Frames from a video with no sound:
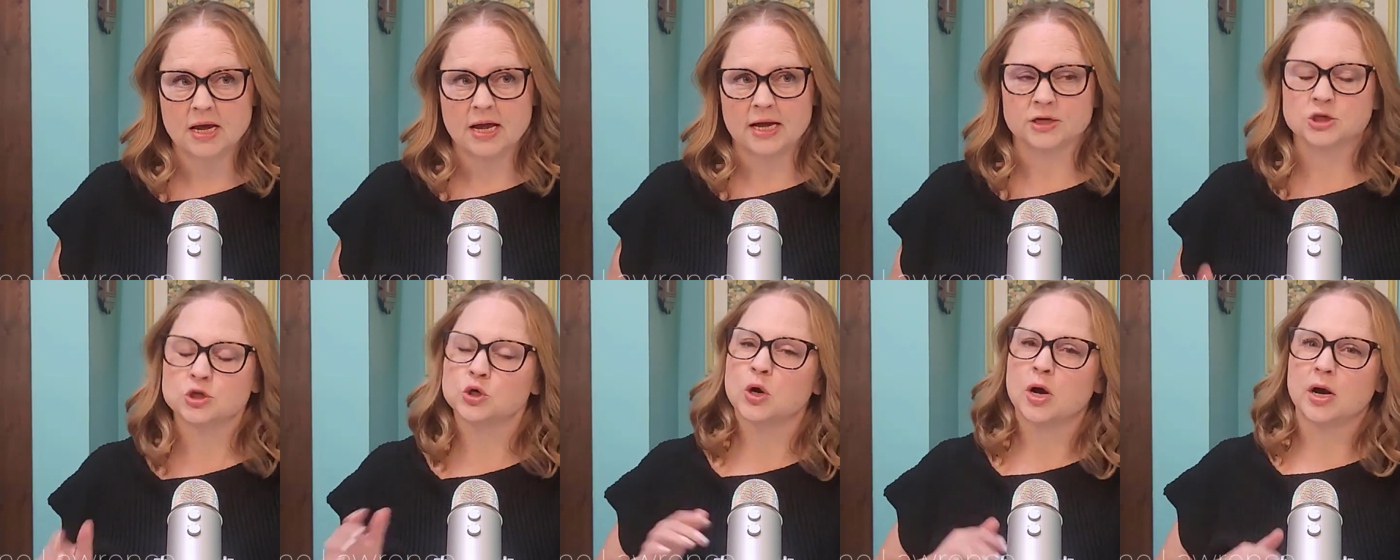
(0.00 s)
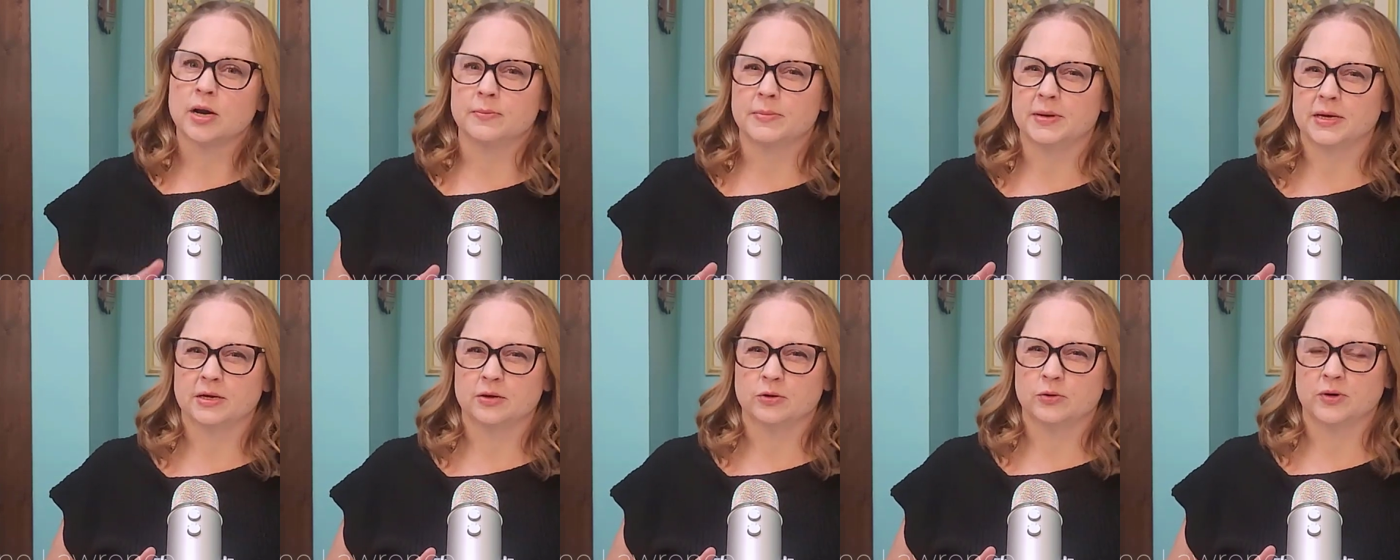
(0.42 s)
and try to
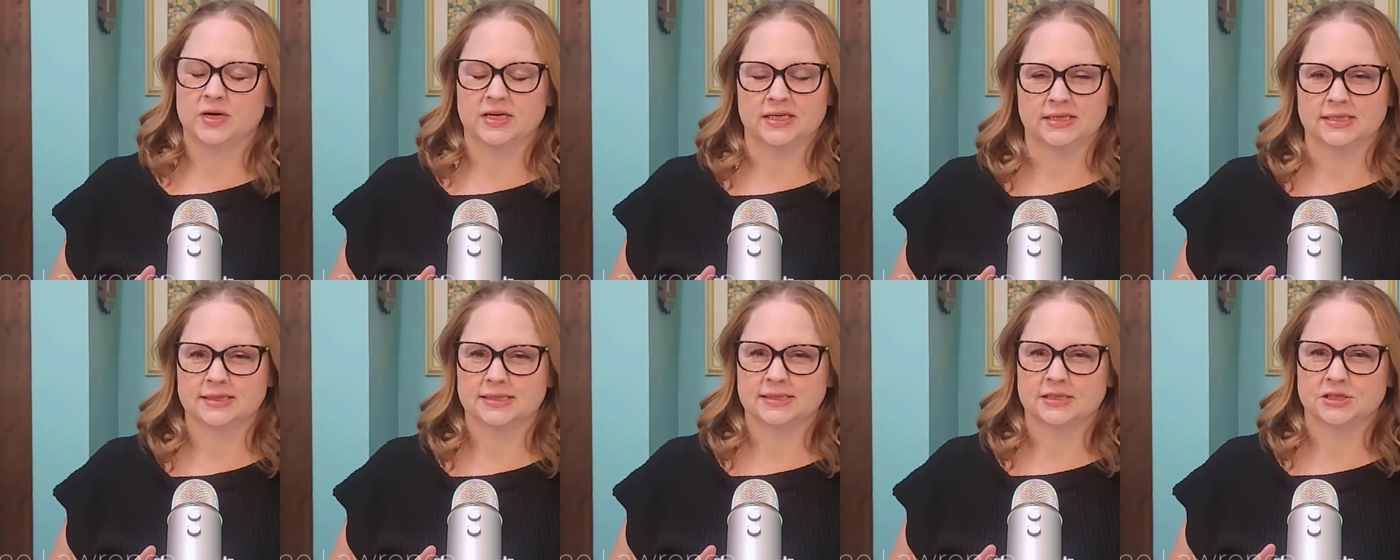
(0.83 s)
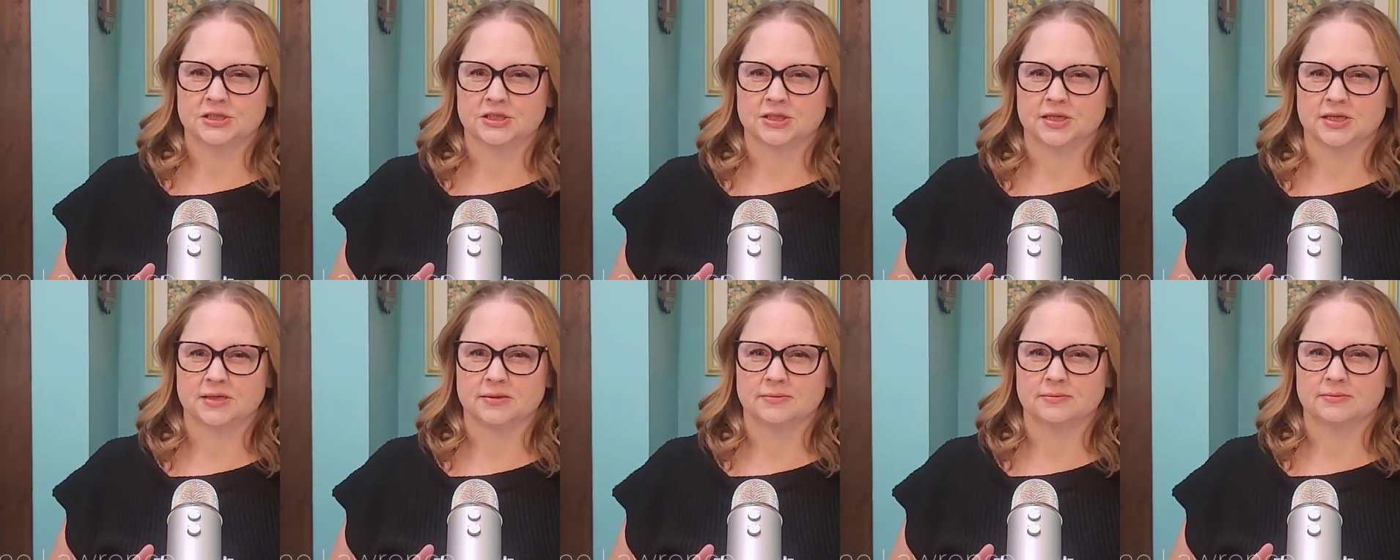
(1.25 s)
make a quick
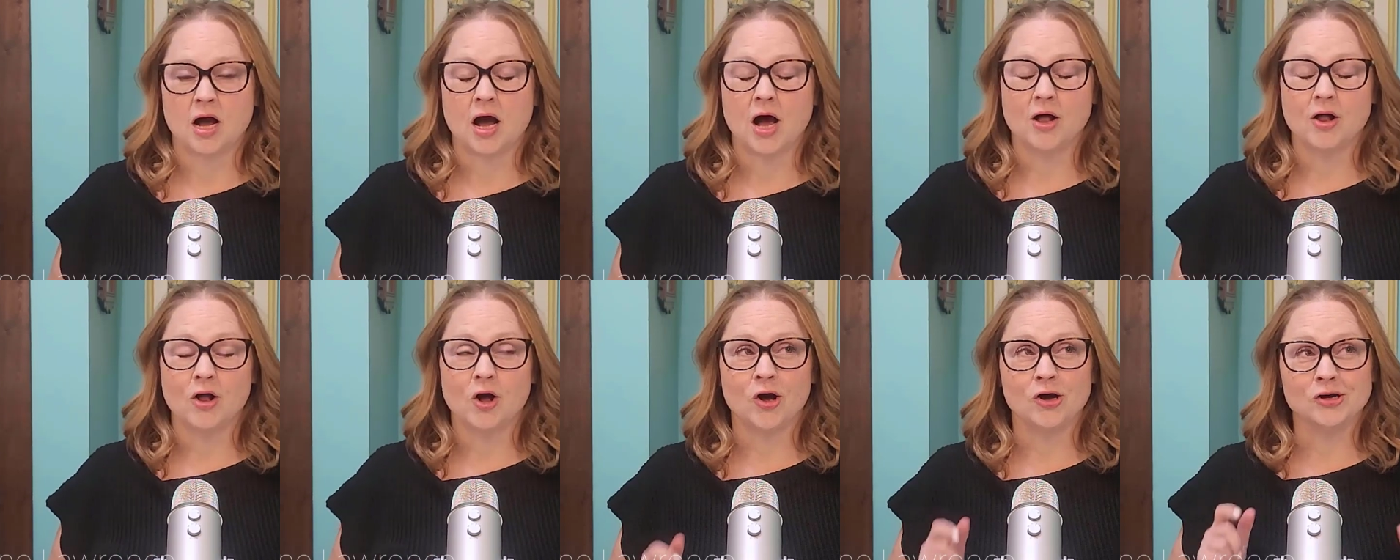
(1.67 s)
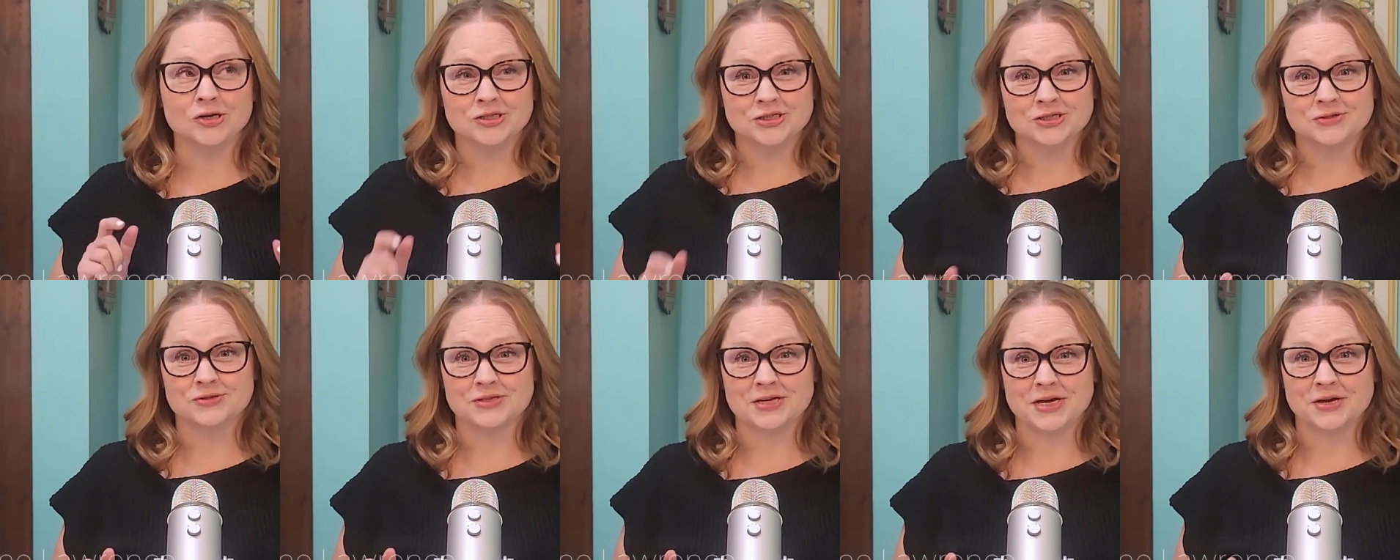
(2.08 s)
decision. I'll
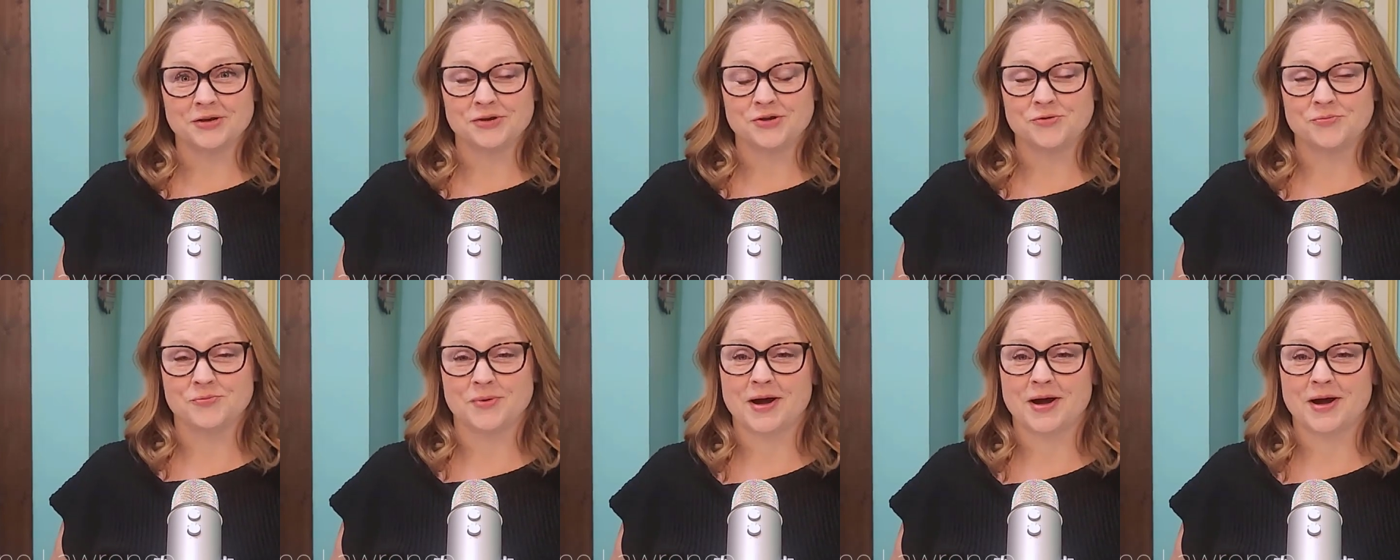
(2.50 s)
also take you